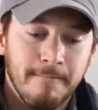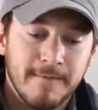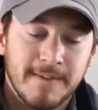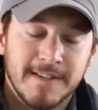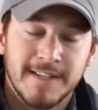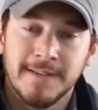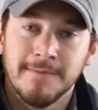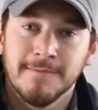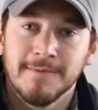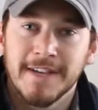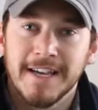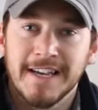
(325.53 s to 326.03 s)

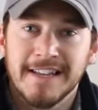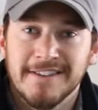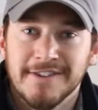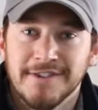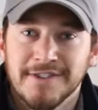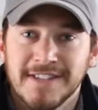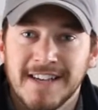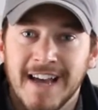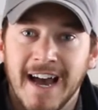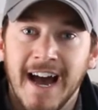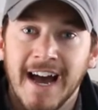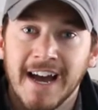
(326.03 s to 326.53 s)
Seems like
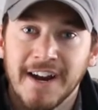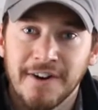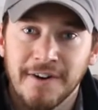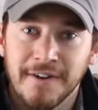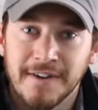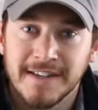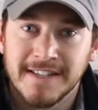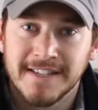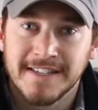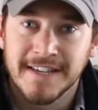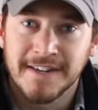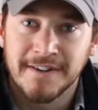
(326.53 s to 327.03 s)
there's
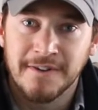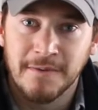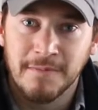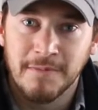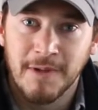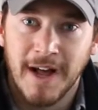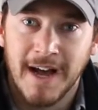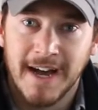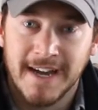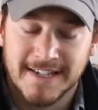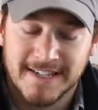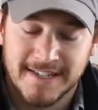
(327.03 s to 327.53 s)
concrete cinder
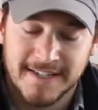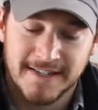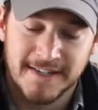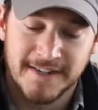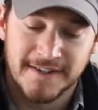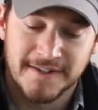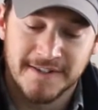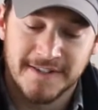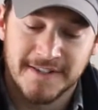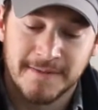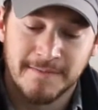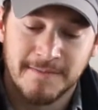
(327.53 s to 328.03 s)
blocks in
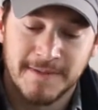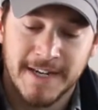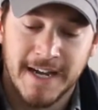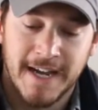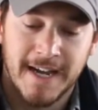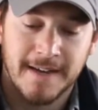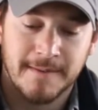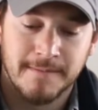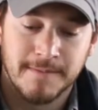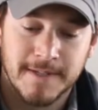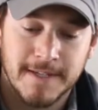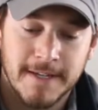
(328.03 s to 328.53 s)
there
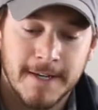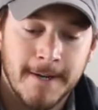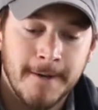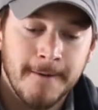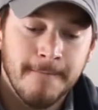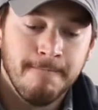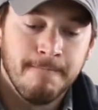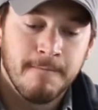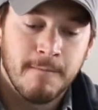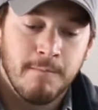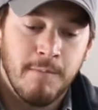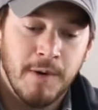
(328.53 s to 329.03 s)
sometimes.
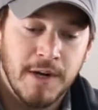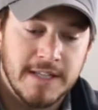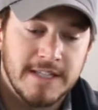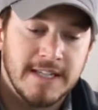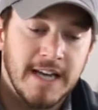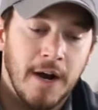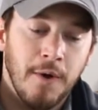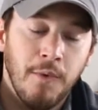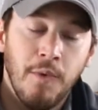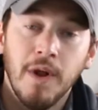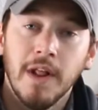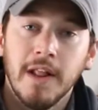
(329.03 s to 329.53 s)
But
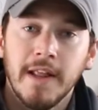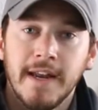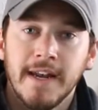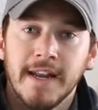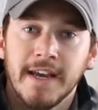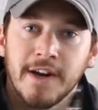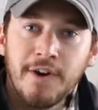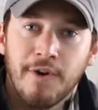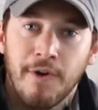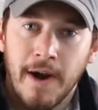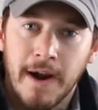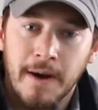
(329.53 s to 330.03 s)
really an
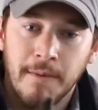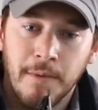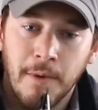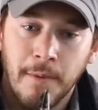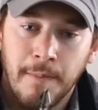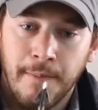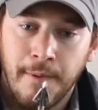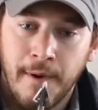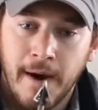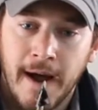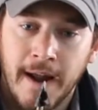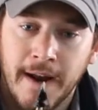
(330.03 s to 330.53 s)

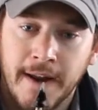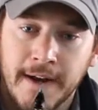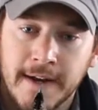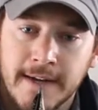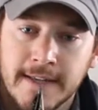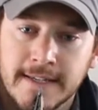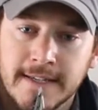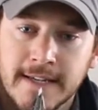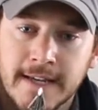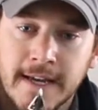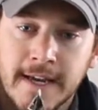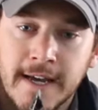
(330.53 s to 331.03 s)
incredible
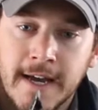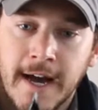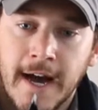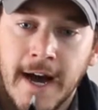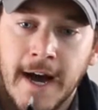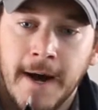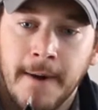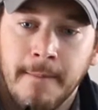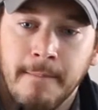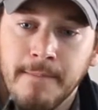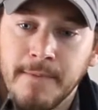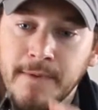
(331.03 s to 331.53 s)
product.
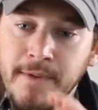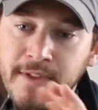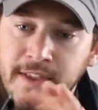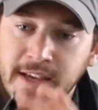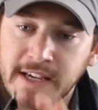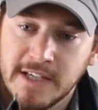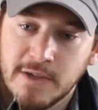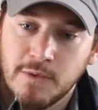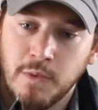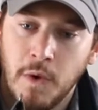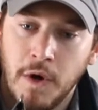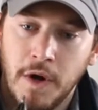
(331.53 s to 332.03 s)

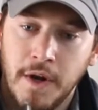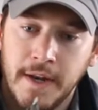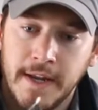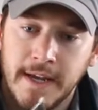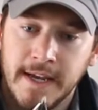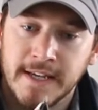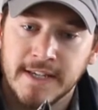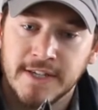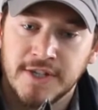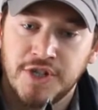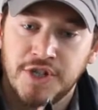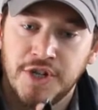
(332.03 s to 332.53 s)
This one
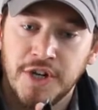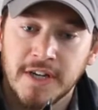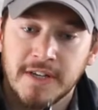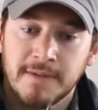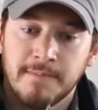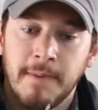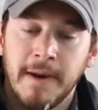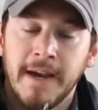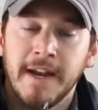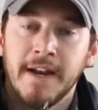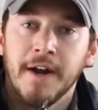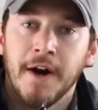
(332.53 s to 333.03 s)
is
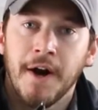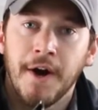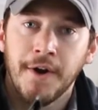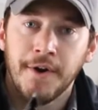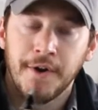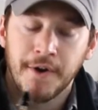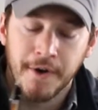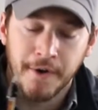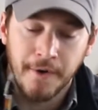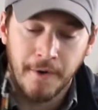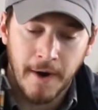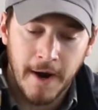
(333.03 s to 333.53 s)
just made
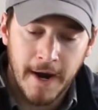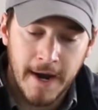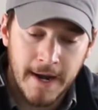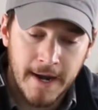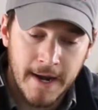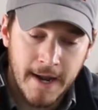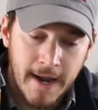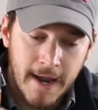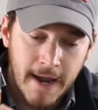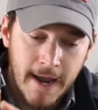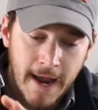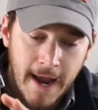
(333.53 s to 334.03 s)
100
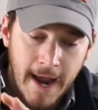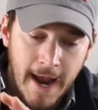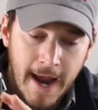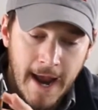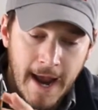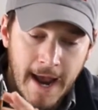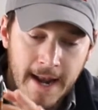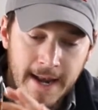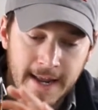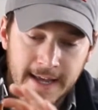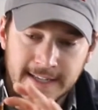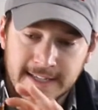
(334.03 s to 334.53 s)
grain,
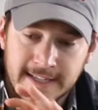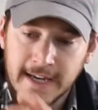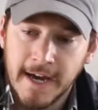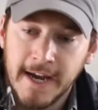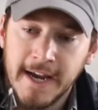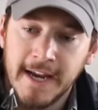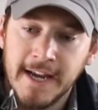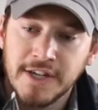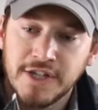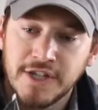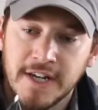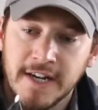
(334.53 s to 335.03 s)
and it's
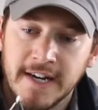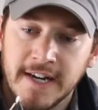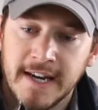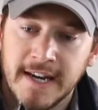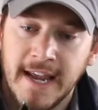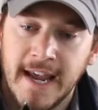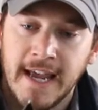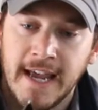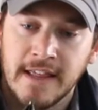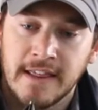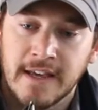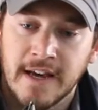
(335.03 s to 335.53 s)
1
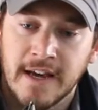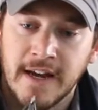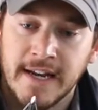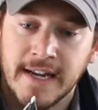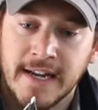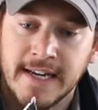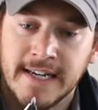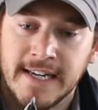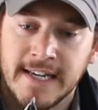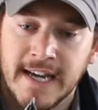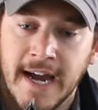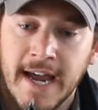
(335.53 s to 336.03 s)
1/8 inch
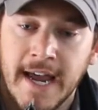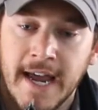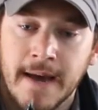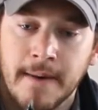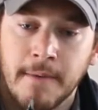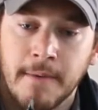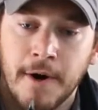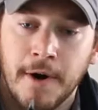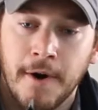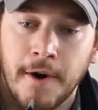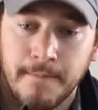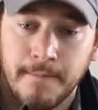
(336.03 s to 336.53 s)
cutting
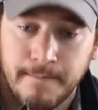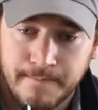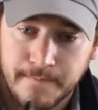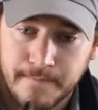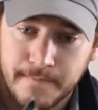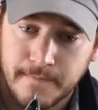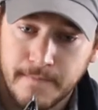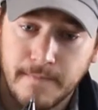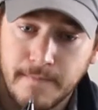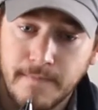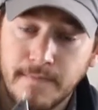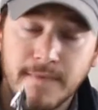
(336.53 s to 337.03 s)
diameter.
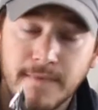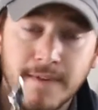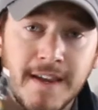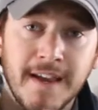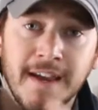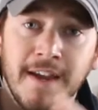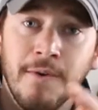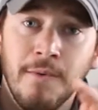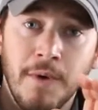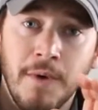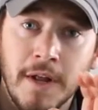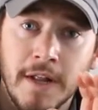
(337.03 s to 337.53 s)

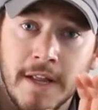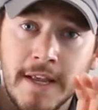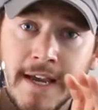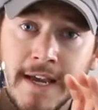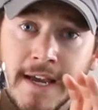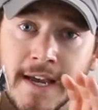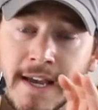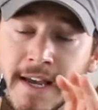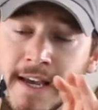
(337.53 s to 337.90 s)
And really,